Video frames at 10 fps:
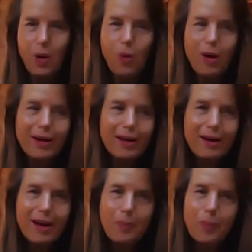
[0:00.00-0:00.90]
What can
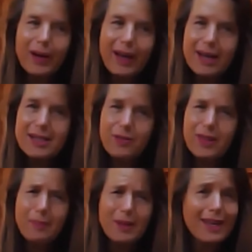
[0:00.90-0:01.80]
I bring out of
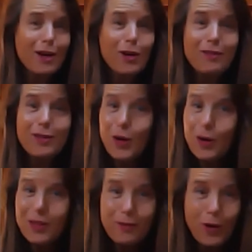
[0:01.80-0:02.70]
them that they don't even know
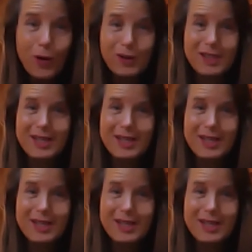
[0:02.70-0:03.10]
they've got?